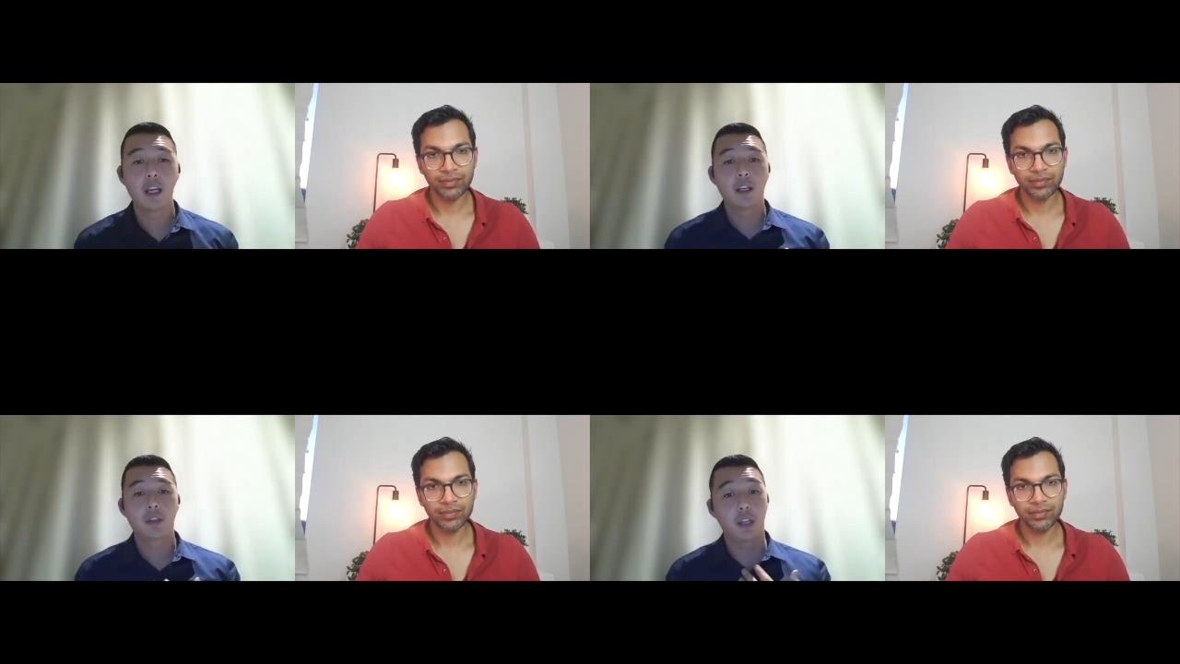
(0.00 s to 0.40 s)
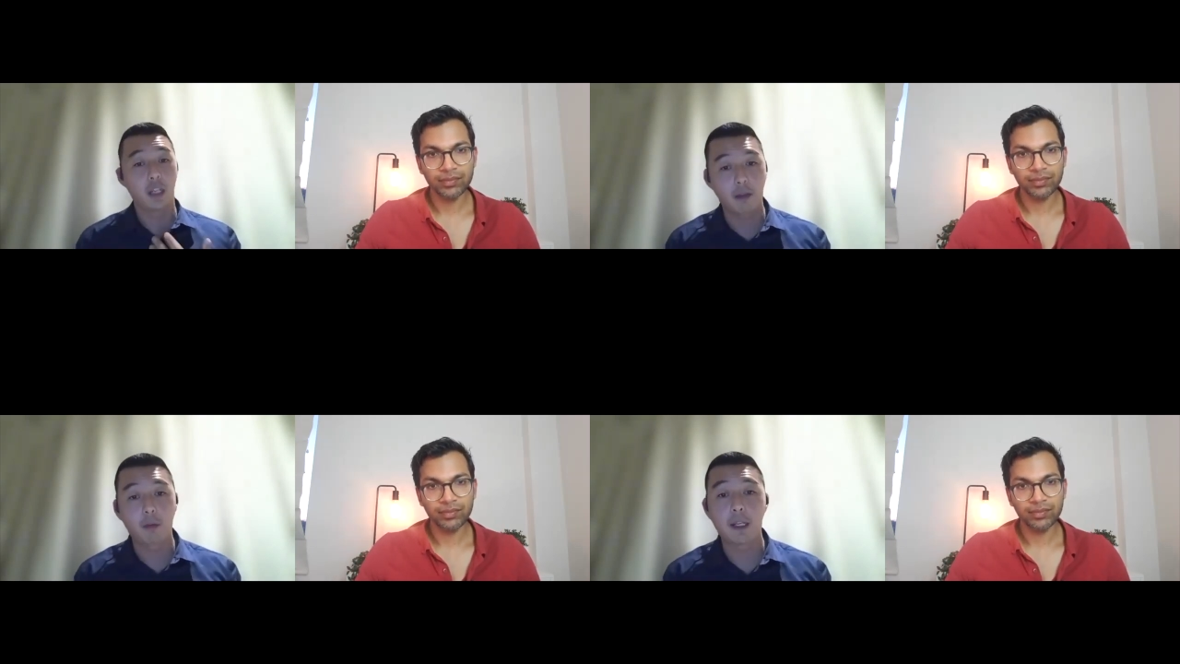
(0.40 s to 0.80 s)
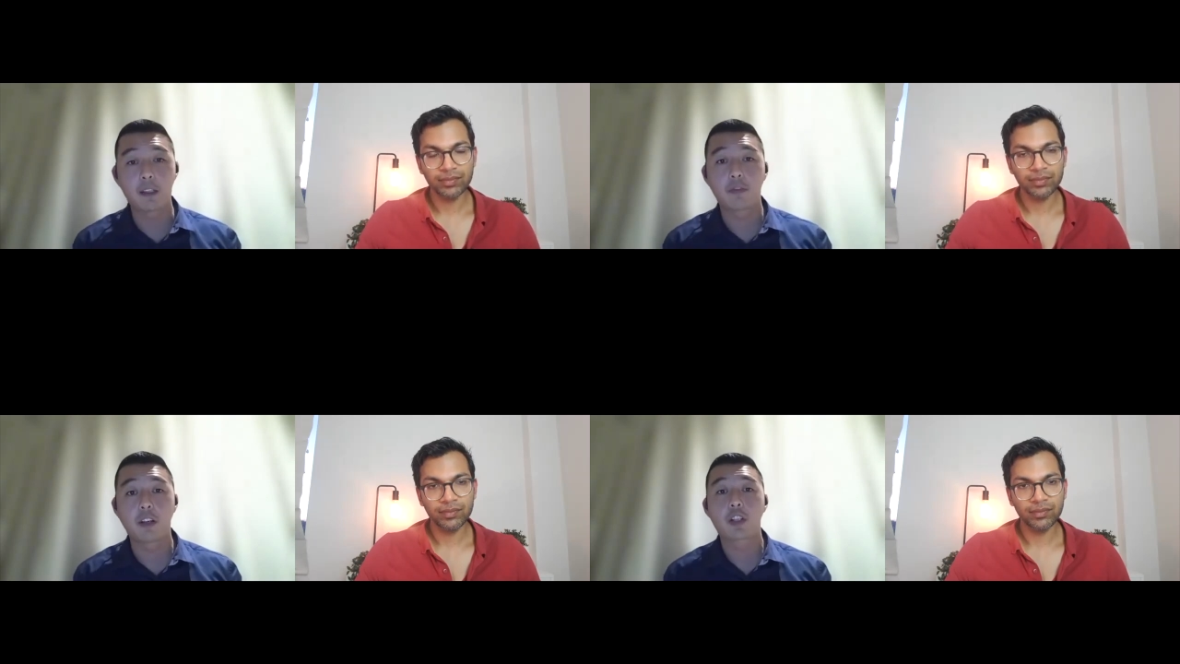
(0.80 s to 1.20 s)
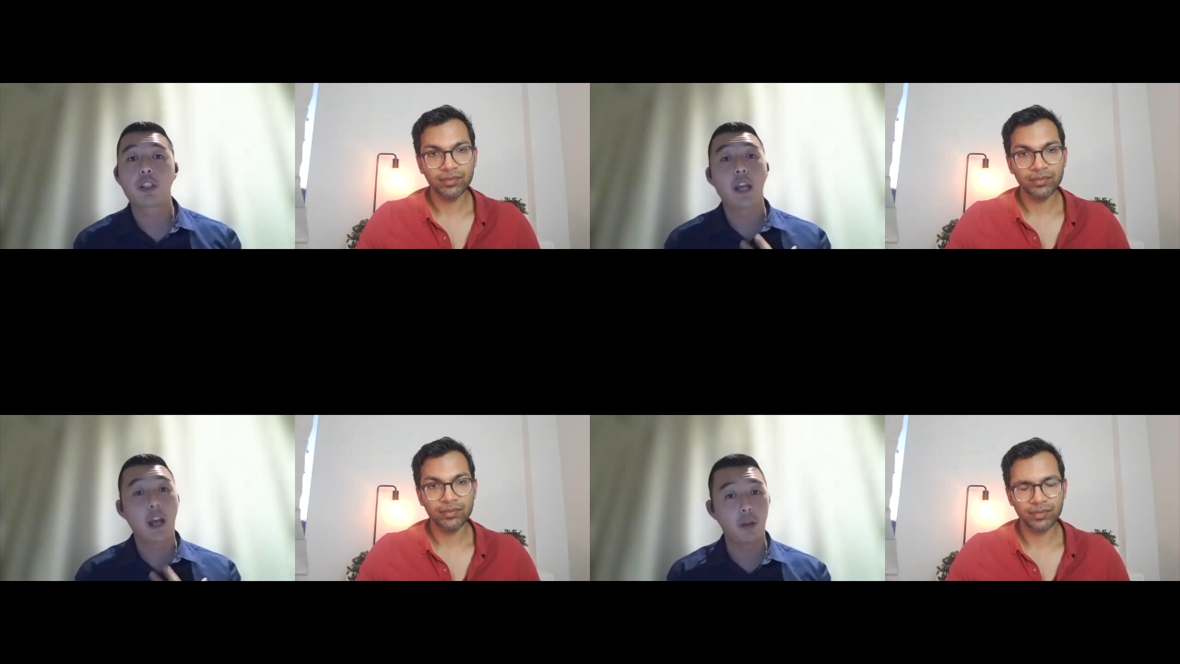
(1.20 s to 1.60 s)
Speaker 1: sort of airway
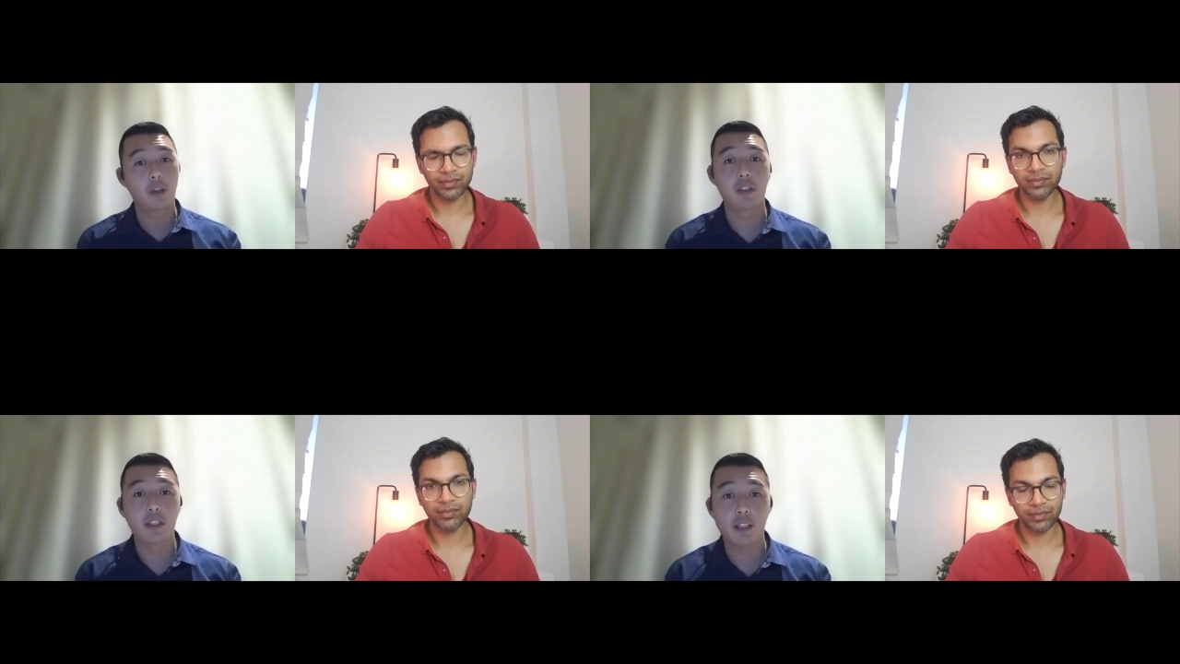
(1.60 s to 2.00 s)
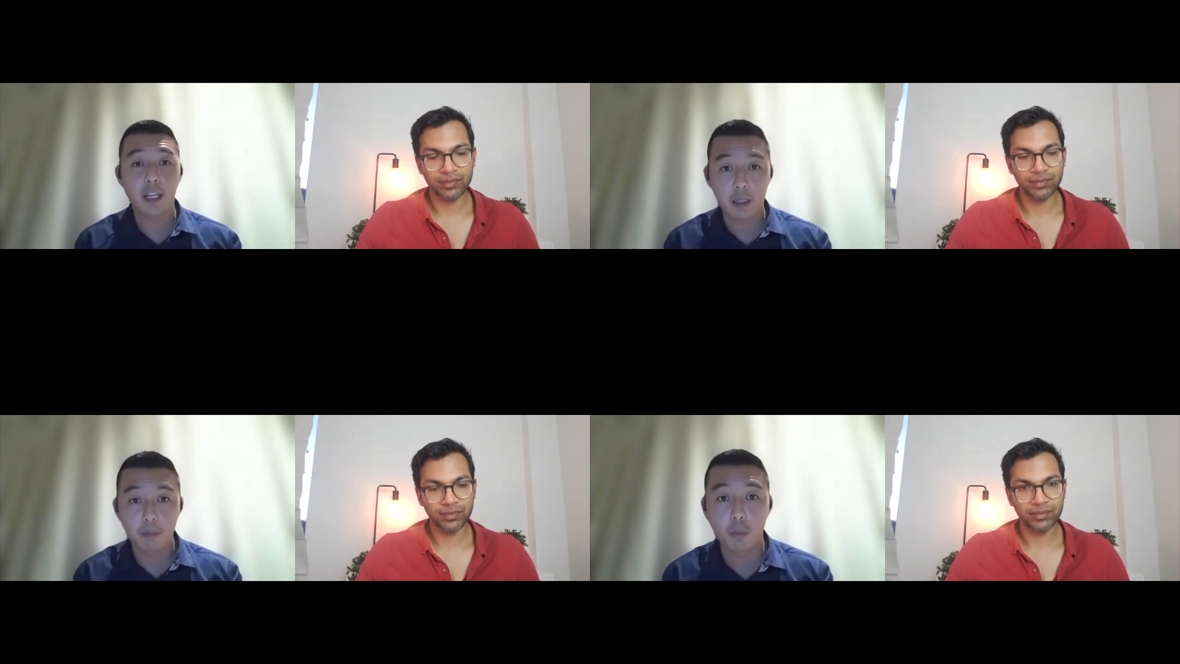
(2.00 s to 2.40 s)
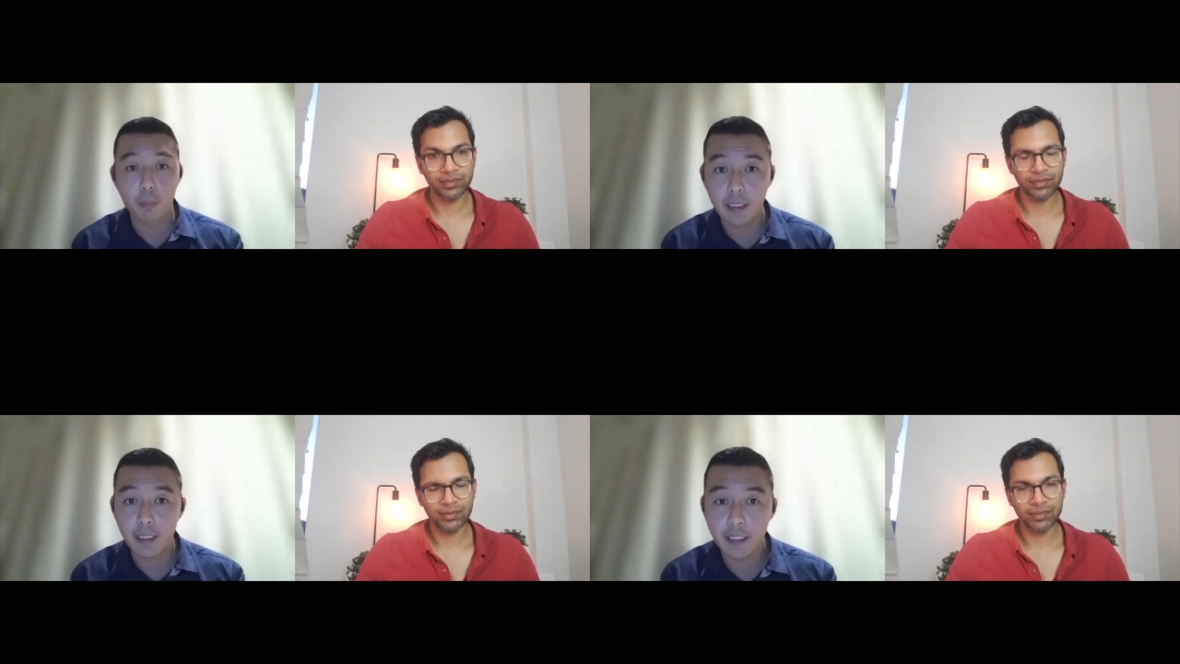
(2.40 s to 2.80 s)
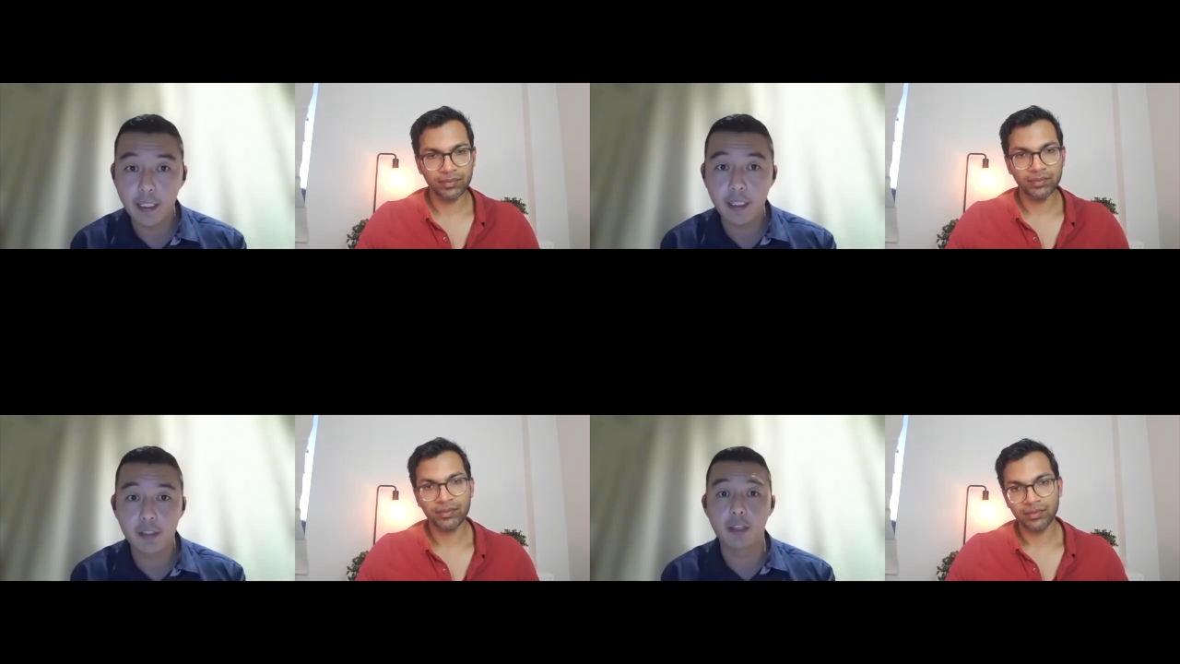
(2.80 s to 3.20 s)
dysfunction, how his neck mobility is,